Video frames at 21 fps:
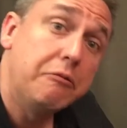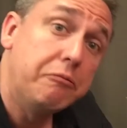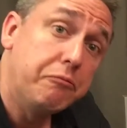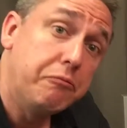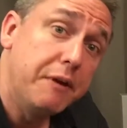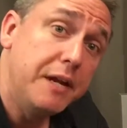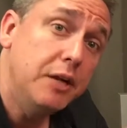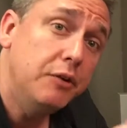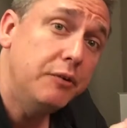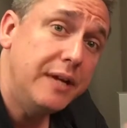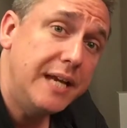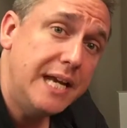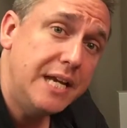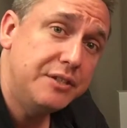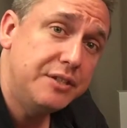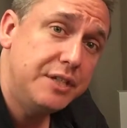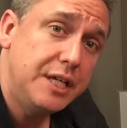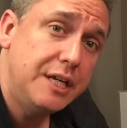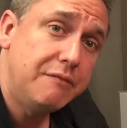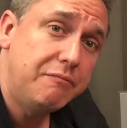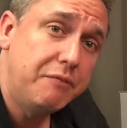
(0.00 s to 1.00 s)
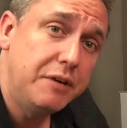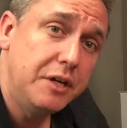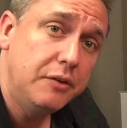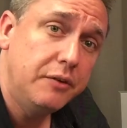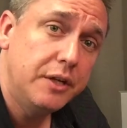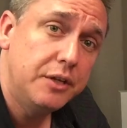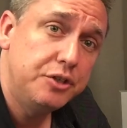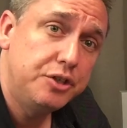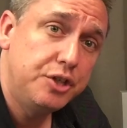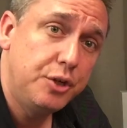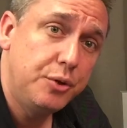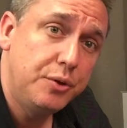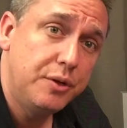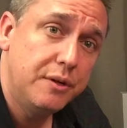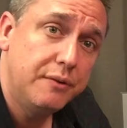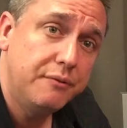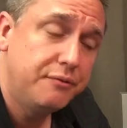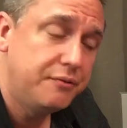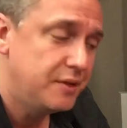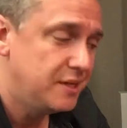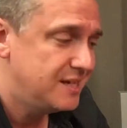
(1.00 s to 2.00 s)
Real easy, real
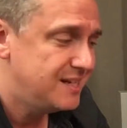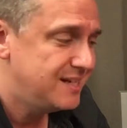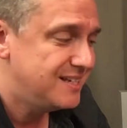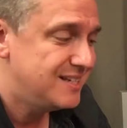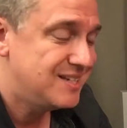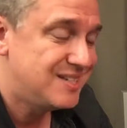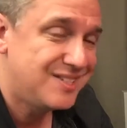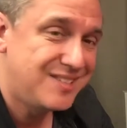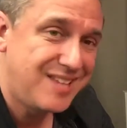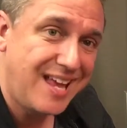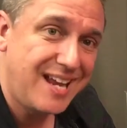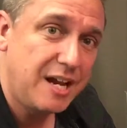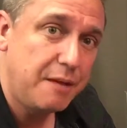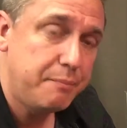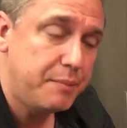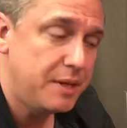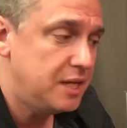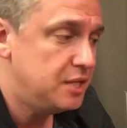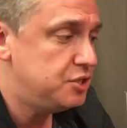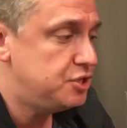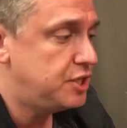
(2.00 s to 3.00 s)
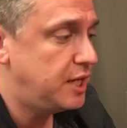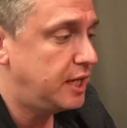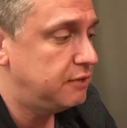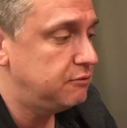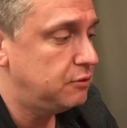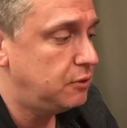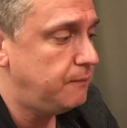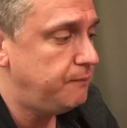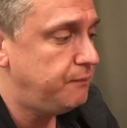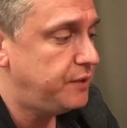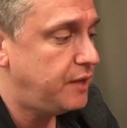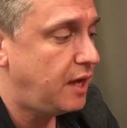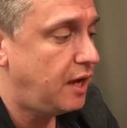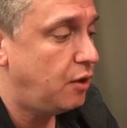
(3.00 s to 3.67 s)
intuitive setup in general.